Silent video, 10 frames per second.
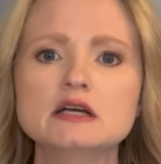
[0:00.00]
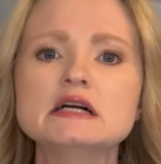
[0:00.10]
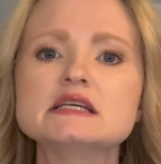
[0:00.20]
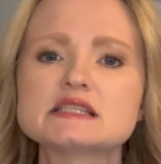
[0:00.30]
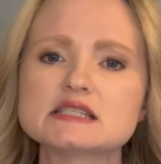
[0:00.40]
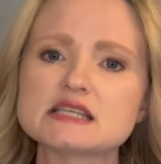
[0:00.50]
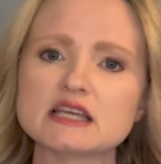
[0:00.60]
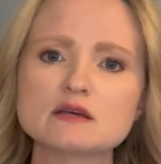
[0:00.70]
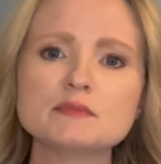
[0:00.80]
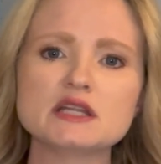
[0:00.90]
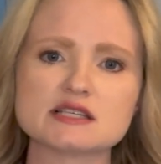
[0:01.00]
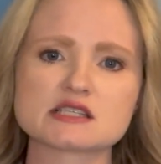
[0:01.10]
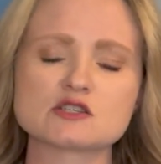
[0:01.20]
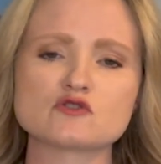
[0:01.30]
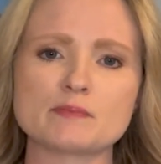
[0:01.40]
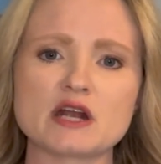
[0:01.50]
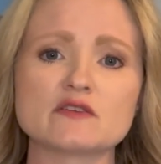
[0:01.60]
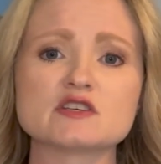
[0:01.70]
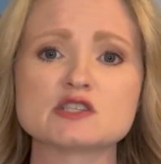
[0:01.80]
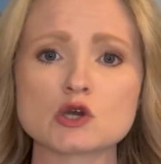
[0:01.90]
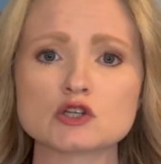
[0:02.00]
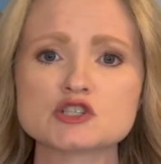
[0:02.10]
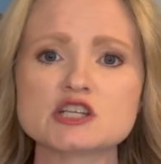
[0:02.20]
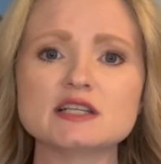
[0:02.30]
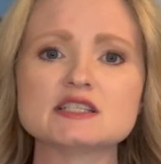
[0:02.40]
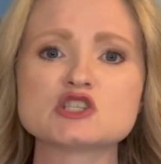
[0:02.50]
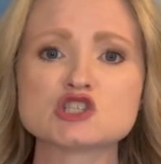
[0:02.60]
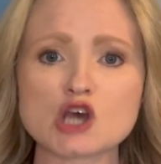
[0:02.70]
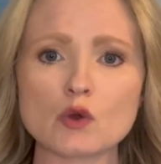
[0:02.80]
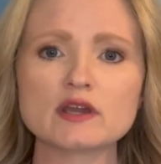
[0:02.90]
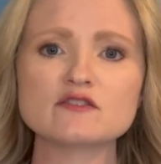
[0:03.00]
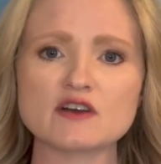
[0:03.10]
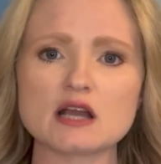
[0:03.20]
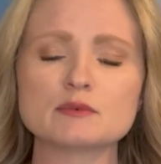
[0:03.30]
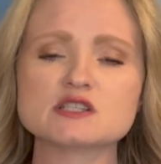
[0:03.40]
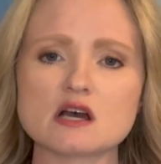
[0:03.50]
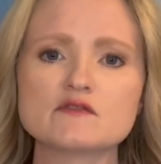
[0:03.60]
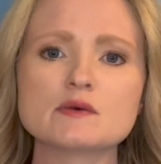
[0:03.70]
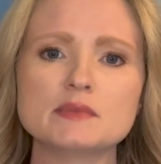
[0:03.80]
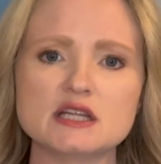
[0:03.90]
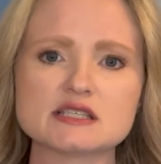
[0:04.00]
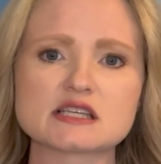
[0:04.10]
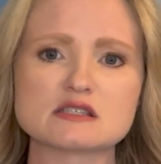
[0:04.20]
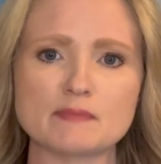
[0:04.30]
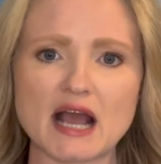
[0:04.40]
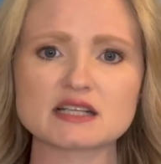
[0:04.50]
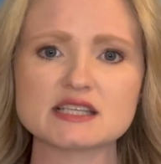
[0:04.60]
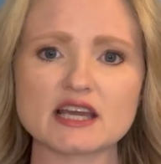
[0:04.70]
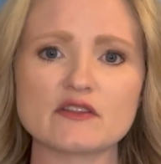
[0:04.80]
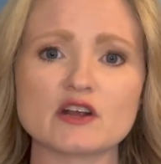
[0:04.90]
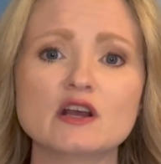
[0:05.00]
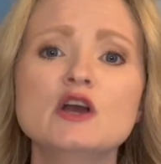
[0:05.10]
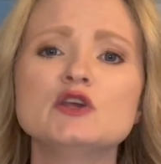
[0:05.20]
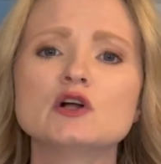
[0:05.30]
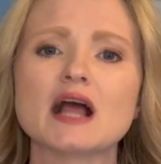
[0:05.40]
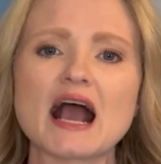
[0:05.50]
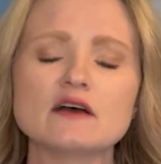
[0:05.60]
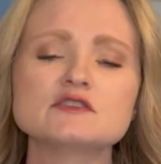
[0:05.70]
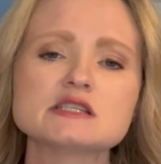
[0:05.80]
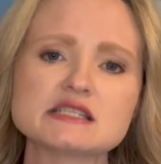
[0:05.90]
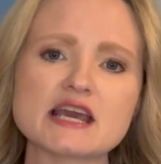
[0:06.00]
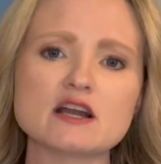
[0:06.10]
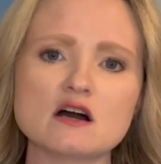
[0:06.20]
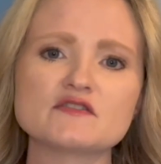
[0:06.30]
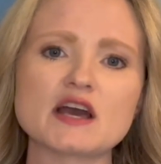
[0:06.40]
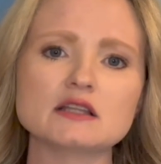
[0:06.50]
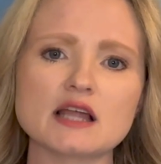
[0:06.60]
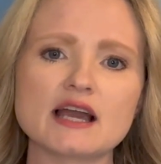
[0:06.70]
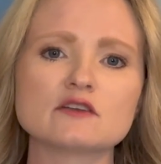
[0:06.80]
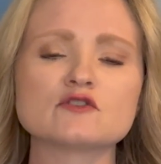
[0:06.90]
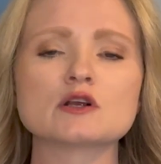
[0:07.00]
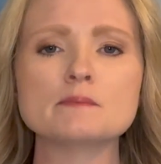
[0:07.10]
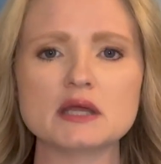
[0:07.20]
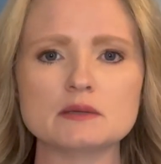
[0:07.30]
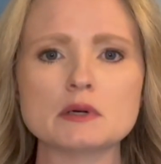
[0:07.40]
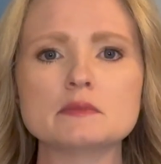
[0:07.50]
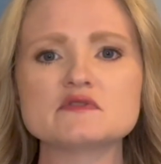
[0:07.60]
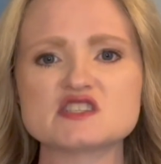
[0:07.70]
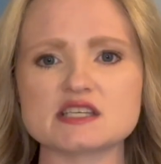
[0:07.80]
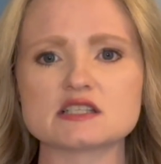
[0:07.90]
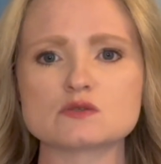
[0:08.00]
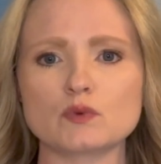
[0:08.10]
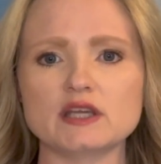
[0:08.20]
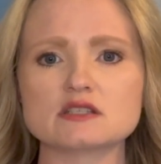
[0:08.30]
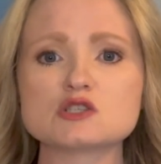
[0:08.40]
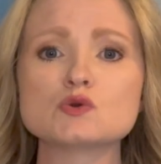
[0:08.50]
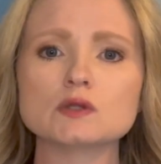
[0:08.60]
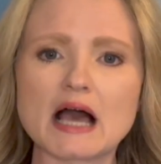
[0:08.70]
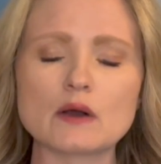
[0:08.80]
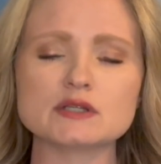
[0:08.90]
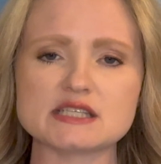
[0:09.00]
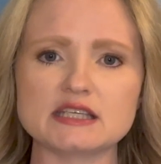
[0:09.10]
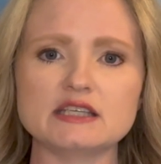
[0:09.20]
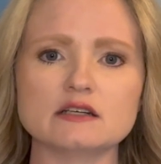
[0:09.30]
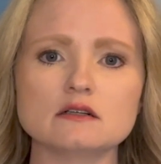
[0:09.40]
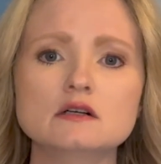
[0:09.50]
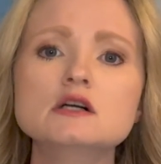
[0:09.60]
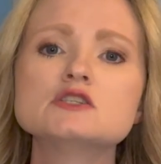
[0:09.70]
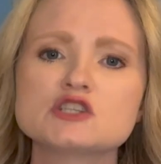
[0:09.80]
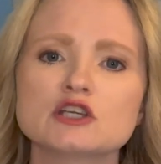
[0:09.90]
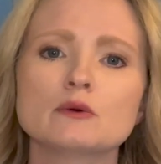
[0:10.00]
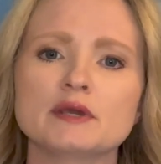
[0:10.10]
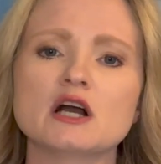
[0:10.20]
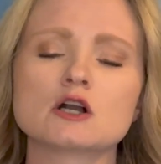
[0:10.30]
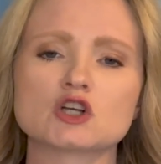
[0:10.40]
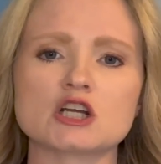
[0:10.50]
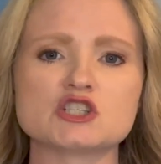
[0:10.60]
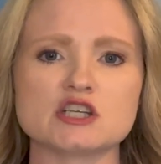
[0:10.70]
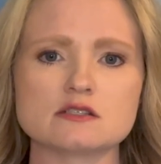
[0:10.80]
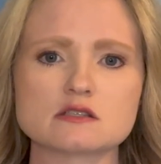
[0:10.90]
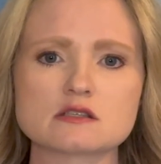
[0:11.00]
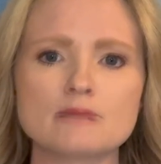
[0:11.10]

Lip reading: Since in a meniscus repair, the surgeon is sewing fibers of the meniscus back together, you'll have to stay off that leg for a minimum of 6 weeks to allow it to heal, so you'll be on crutches.